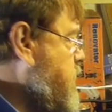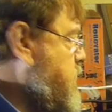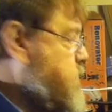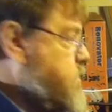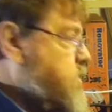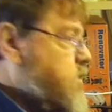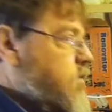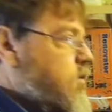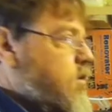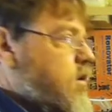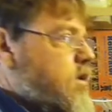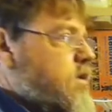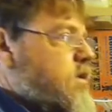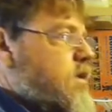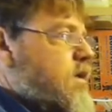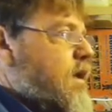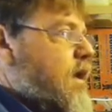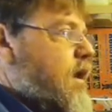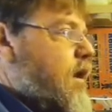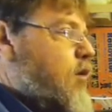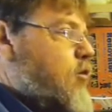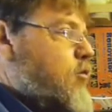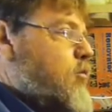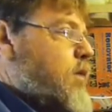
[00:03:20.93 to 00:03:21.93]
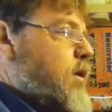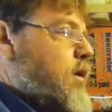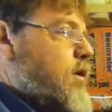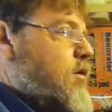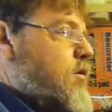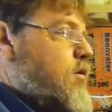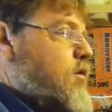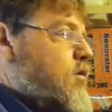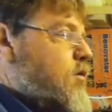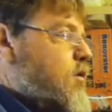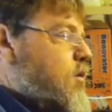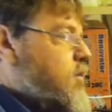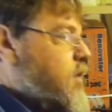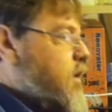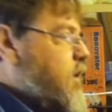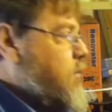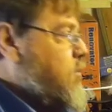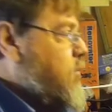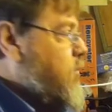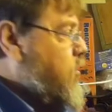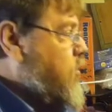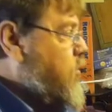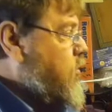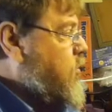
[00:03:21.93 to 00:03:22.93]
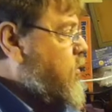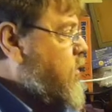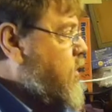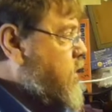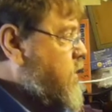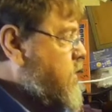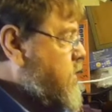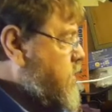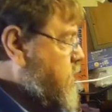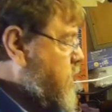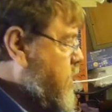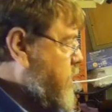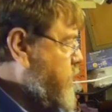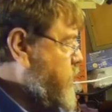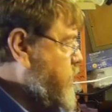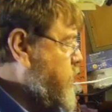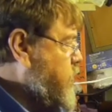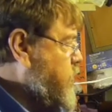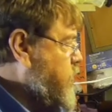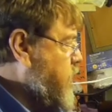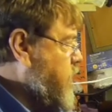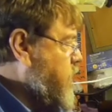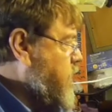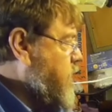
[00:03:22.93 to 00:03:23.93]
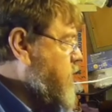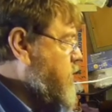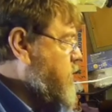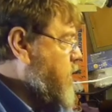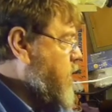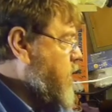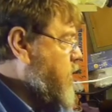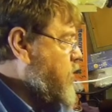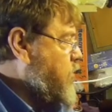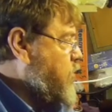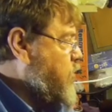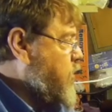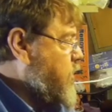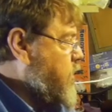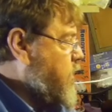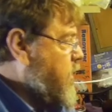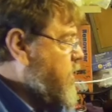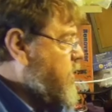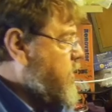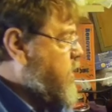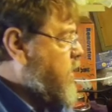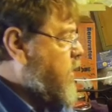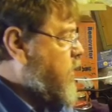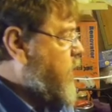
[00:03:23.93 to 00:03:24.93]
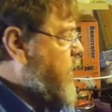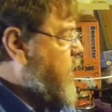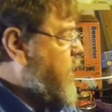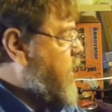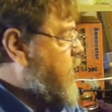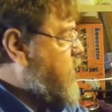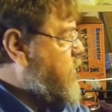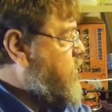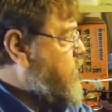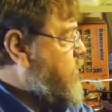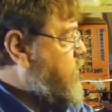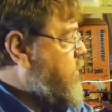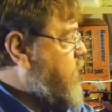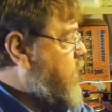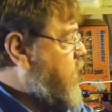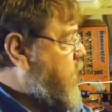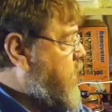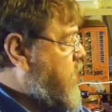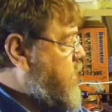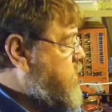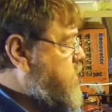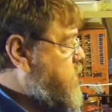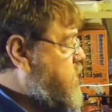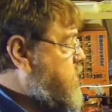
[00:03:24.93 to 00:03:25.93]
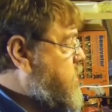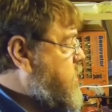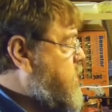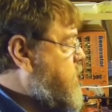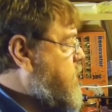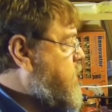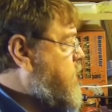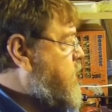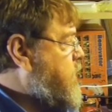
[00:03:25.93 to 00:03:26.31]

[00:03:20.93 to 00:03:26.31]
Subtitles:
So this allowed me to do a bit more of the work in my home without going out to the range.